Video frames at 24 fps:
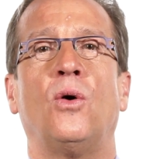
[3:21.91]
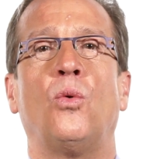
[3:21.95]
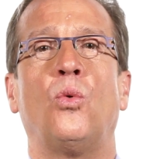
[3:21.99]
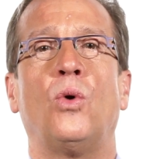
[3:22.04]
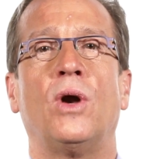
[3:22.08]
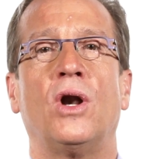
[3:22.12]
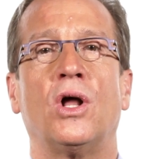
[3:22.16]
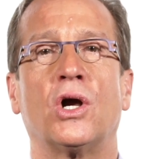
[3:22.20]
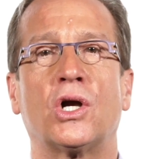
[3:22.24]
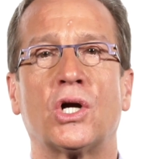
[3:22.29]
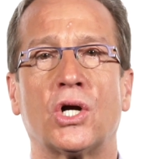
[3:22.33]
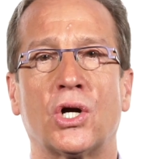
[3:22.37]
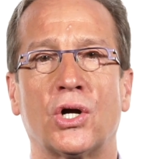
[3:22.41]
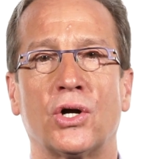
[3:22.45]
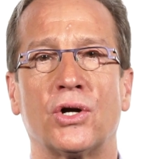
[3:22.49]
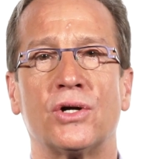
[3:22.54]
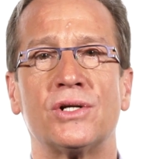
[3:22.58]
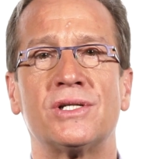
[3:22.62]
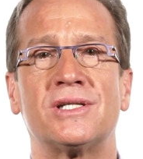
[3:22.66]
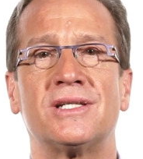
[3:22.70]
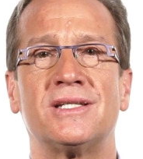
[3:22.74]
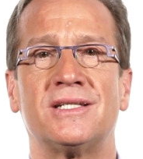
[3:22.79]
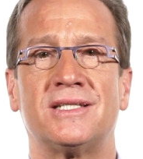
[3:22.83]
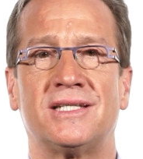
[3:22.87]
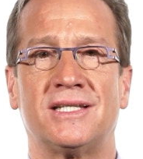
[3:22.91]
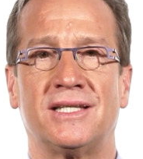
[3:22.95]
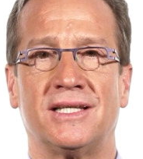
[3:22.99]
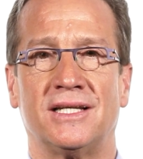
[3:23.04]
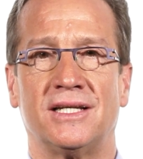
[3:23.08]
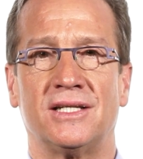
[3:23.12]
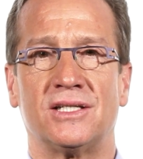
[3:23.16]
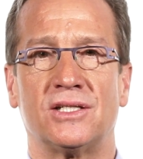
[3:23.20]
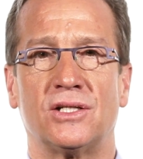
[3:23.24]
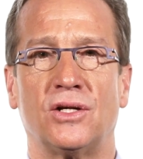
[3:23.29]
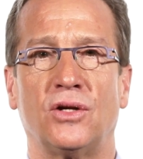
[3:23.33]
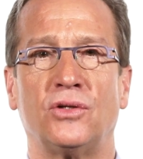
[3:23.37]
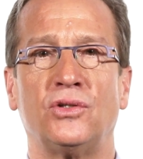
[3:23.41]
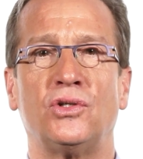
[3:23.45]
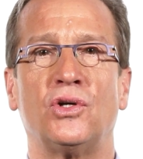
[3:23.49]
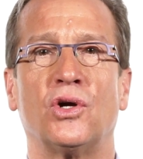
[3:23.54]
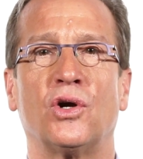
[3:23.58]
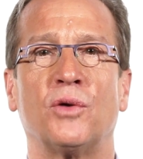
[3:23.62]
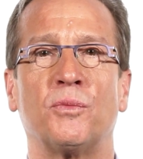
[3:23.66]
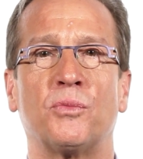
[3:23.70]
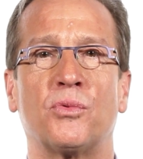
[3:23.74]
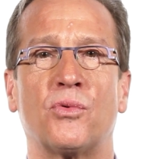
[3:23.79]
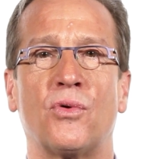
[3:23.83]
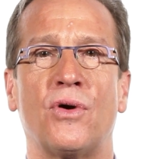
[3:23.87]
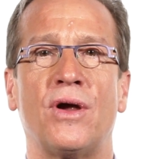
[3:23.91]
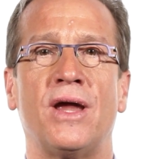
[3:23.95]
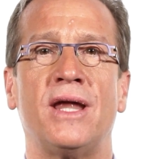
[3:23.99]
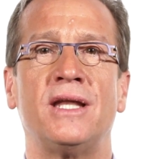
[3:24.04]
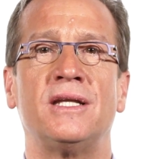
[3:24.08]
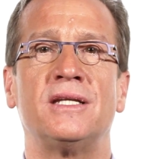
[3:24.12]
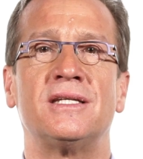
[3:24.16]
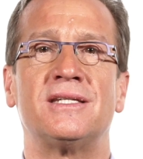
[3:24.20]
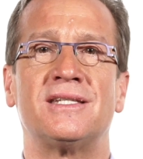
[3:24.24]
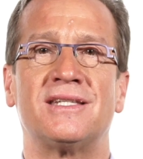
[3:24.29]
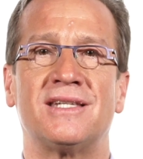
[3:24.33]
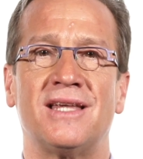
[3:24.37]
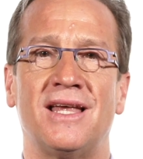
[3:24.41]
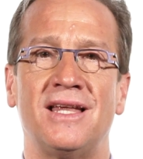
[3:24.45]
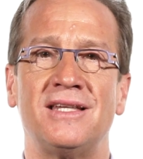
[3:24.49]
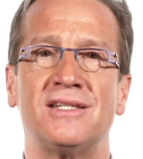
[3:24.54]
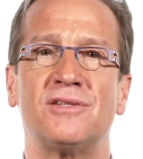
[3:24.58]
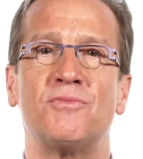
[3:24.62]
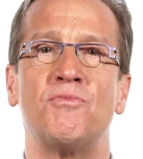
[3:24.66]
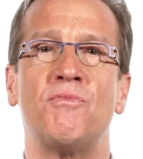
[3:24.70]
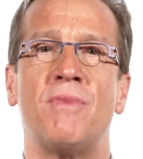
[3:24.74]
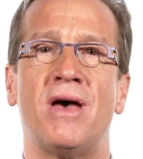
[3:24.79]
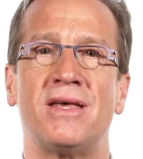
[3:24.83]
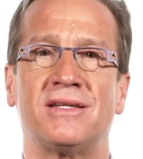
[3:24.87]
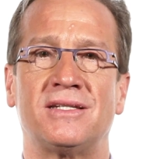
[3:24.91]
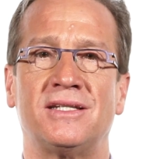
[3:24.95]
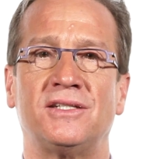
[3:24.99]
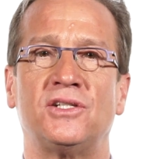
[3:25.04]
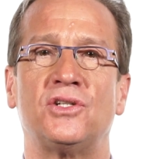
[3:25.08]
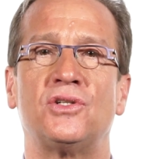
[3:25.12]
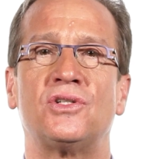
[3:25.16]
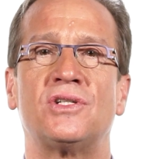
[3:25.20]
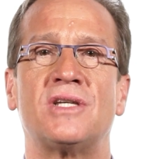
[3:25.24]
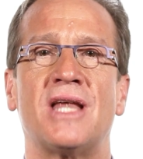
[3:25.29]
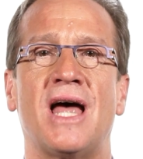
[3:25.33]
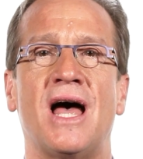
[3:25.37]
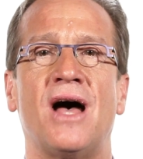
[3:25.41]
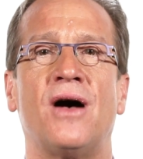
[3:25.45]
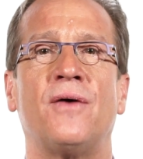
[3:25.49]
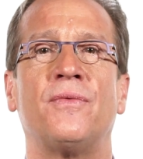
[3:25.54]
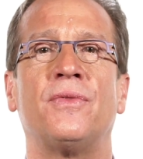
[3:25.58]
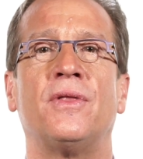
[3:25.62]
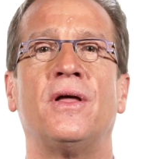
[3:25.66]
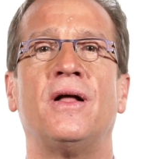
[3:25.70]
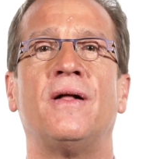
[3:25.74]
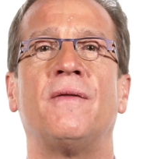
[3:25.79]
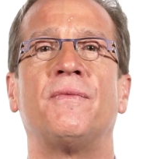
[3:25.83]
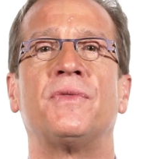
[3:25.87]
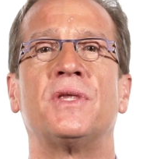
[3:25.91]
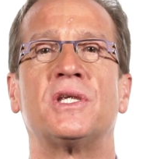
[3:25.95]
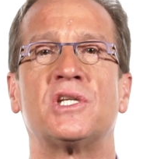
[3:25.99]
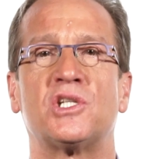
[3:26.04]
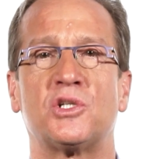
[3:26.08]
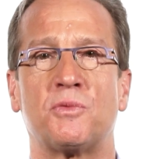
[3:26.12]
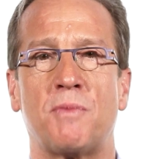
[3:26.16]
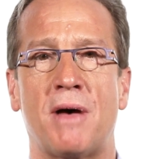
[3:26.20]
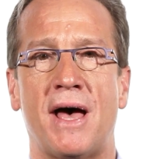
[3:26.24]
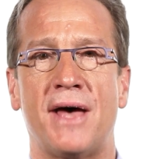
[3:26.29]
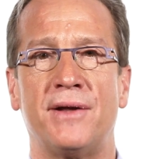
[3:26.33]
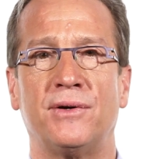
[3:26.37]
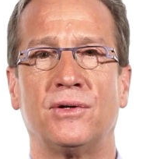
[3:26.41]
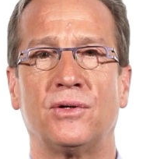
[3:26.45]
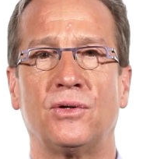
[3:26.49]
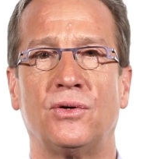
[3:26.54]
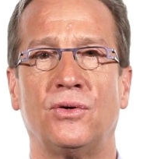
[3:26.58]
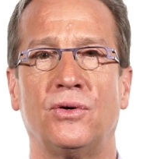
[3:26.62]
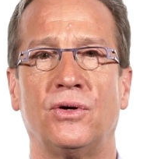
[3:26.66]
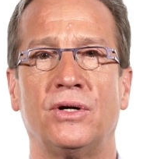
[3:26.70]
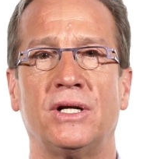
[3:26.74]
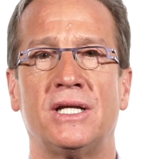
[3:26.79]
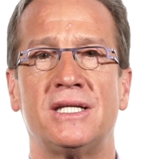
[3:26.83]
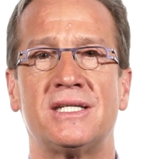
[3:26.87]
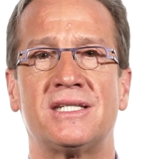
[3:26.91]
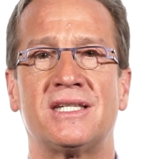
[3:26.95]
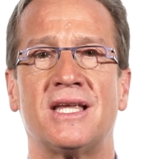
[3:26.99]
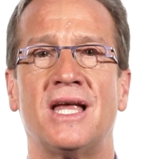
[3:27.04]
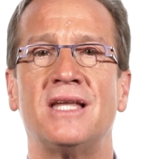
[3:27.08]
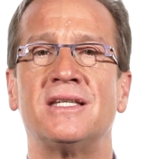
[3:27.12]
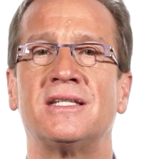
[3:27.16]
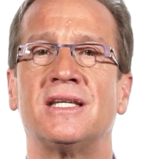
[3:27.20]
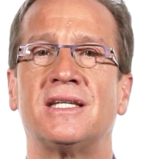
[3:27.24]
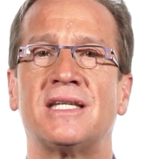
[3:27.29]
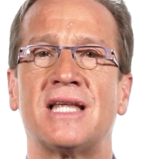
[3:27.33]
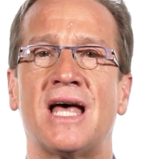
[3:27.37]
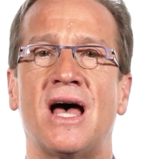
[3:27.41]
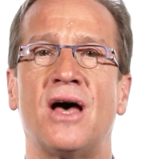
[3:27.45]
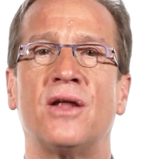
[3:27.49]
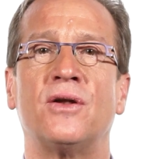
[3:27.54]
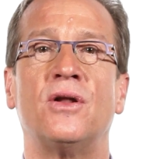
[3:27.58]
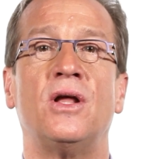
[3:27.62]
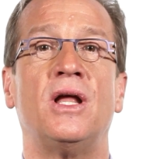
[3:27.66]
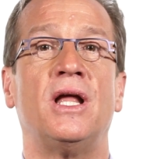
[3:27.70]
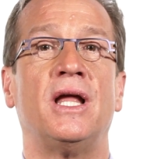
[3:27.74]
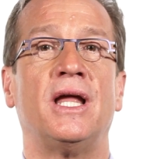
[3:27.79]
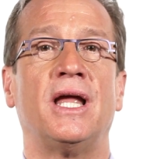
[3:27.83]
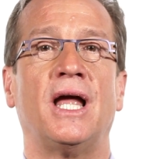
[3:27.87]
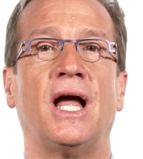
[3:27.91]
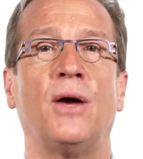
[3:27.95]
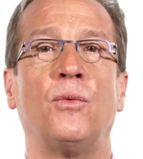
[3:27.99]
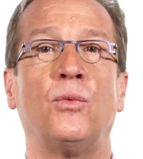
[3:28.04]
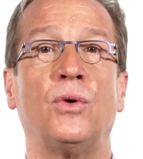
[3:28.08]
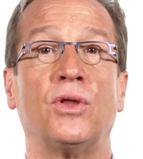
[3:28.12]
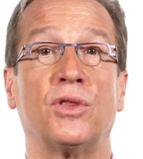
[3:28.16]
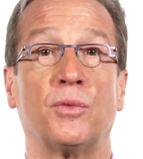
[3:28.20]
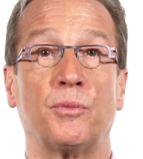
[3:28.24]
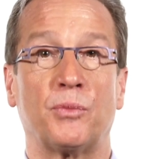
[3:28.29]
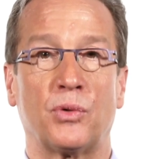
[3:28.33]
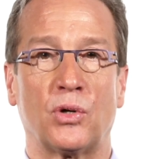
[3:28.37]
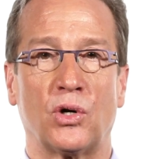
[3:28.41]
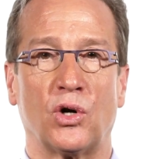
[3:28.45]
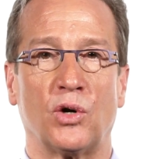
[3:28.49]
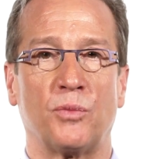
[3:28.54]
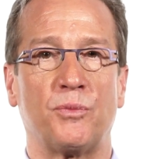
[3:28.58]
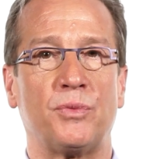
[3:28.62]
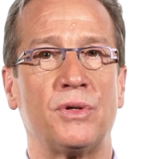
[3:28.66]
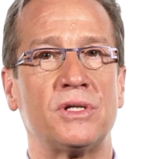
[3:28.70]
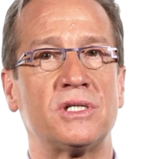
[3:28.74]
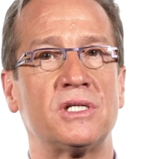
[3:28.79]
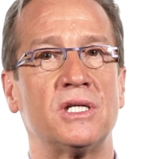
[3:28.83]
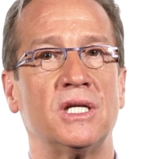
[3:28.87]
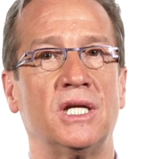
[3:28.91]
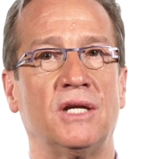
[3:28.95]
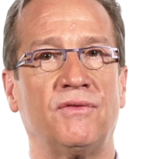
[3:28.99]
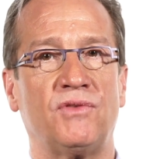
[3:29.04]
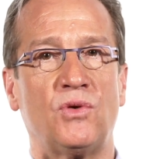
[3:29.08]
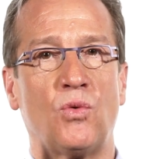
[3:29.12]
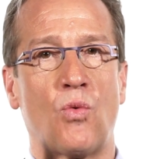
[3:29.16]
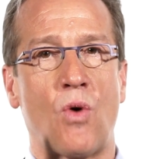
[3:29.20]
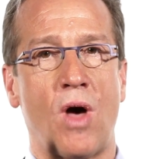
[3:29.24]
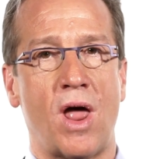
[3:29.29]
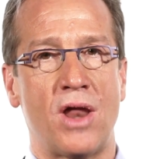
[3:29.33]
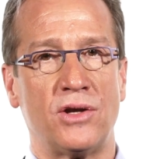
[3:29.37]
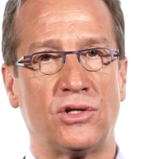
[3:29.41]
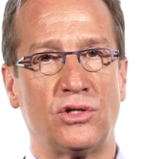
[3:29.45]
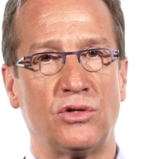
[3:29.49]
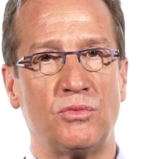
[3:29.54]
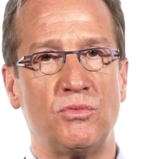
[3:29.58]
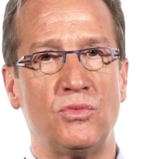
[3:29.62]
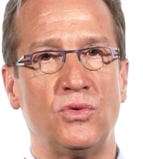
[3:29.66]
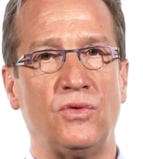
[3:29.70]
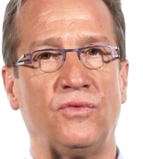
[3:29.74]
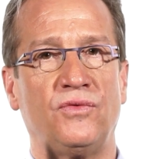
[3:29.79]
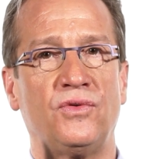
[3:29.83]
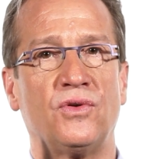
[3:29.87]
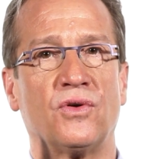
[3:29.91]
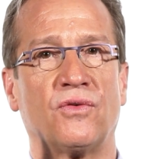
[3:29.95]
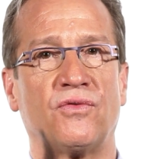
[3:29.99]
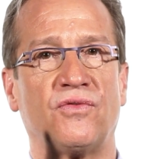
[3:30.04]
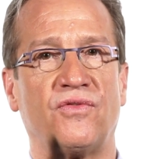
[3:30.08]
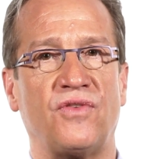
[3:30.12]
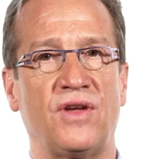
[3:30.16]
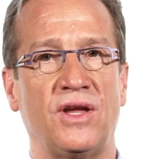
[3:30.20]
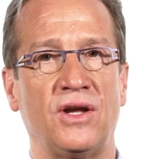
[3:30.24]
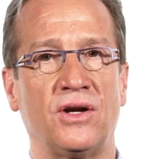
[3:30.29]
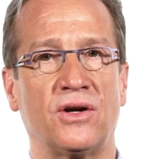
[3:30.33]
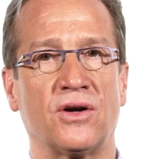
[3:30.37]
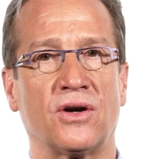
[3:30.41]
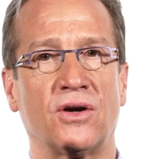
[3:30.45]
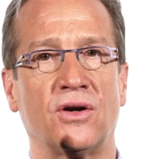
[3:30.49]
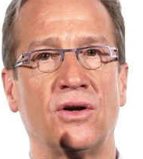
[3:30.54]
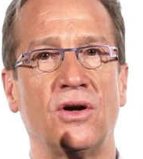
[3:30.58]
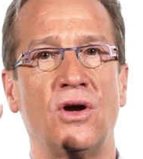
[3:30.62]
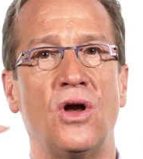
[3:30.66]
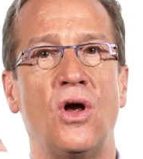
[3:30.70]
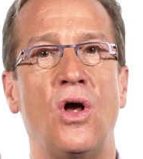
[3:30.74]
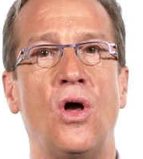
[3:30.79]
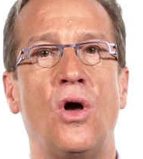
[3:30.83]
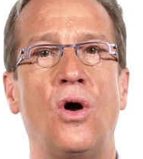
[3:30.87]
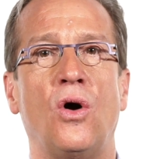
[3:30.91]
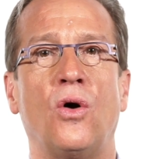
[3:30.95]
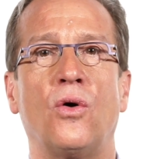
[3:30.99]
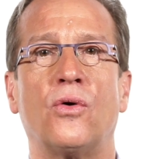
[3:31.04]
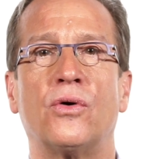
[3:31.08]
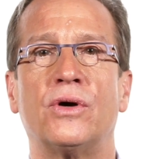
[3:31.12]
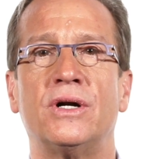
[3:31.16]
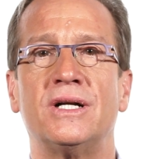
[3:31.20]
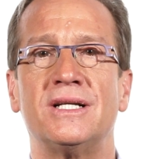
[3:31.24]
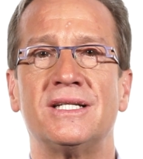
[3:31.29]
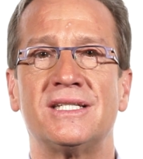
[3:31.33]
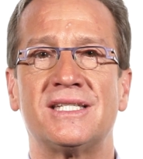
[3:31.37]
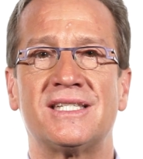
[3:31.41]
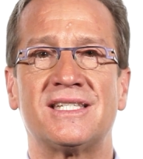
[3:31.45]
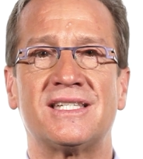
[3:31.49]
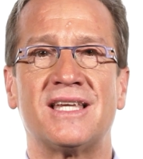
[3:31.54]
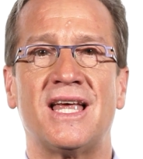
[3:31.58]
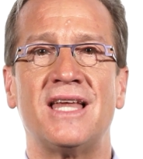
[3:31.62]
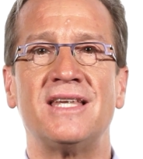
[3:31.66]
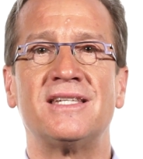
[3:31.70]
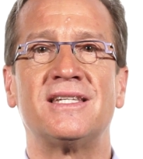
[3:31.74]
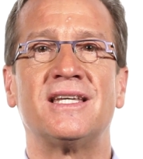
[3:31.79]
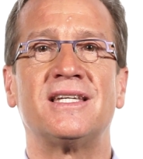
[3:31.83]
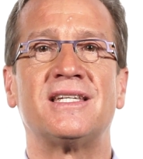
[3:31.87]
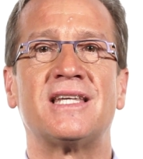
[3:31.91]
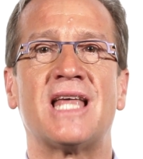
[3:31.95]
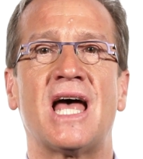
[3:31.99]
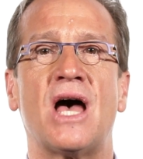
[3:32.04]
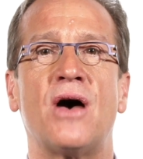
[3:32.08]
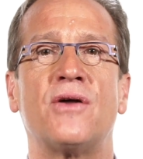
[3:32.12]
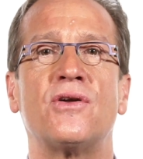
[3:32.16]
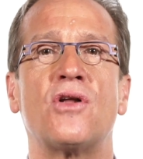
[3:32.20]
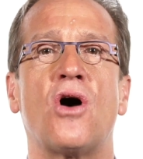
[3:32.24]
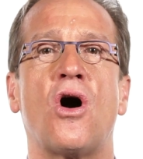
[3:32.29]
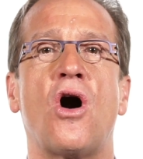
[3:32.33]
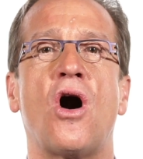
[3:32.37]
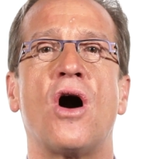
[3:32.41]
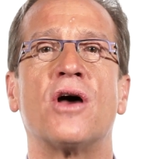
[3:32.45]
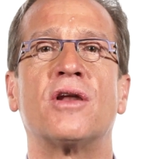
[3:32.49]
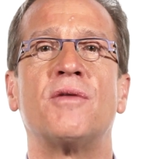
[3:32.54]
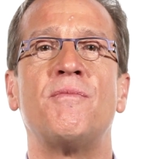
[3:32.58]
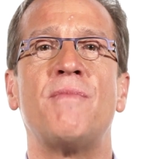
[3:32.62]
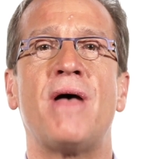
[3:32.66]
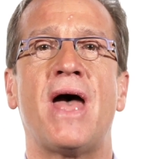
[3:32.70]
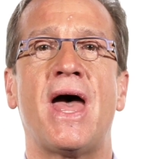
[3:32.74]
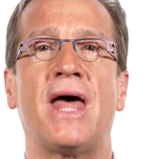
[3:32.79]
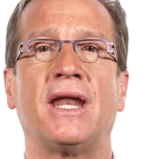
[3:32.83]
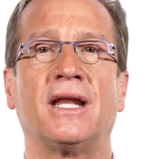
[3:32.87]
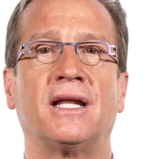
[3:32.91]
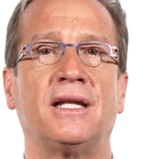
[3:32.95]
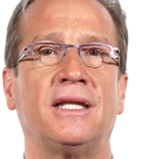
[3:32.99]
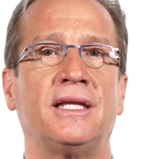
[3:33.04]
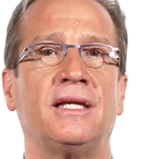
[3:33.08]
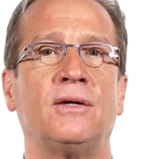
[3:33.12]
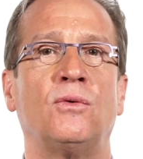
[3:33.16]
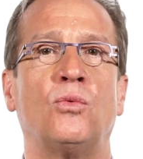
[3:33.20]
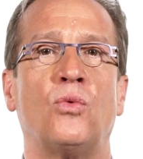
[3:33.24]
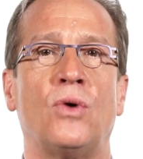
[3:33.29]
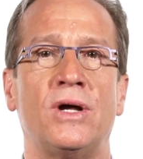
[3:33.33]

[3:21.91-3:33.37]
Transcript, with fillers: What occurs is this. Your brain sends messages down the spinal cord. It sends it down with purpose, if you wanted to move your finger, or it sends it down automatically.